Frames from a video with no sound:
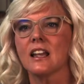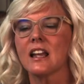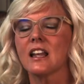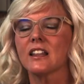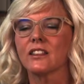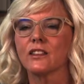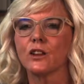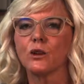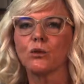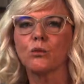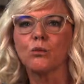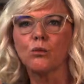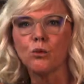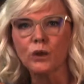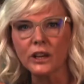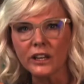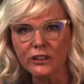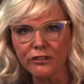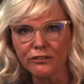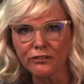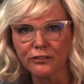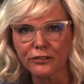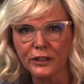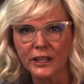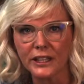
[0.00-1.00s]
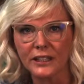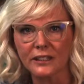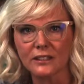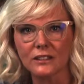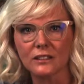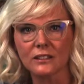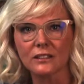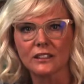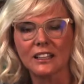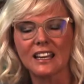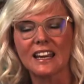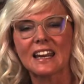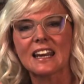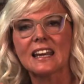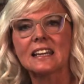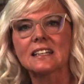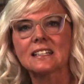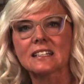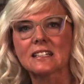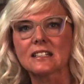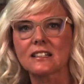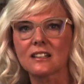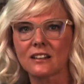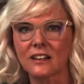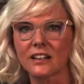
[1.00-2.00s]
that we feel
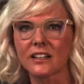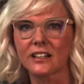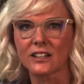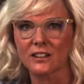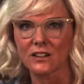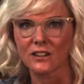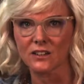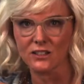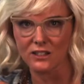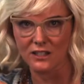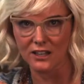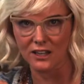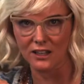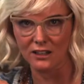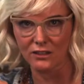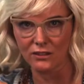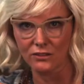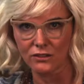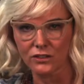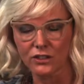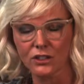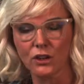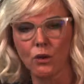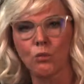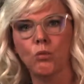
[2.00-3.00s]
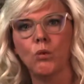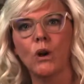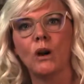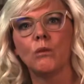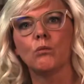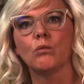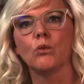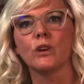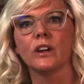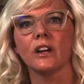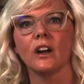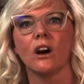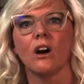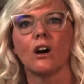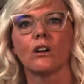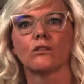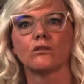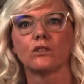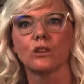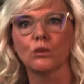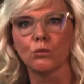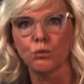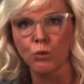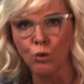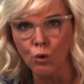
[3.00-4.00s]
inside ourselves when we are
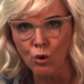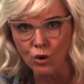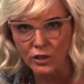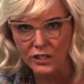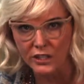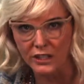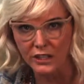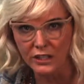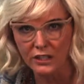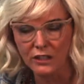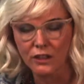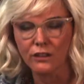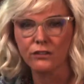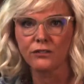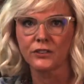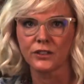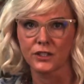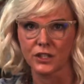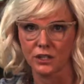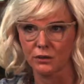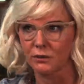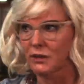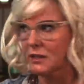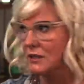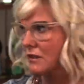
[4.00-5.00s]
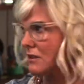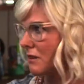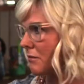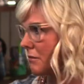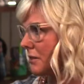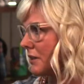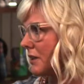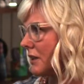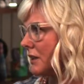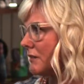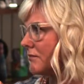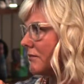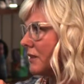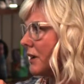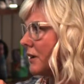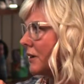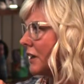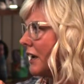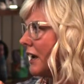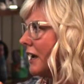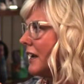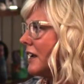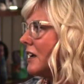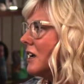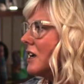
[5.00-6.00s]
rewarded for doing something, okay?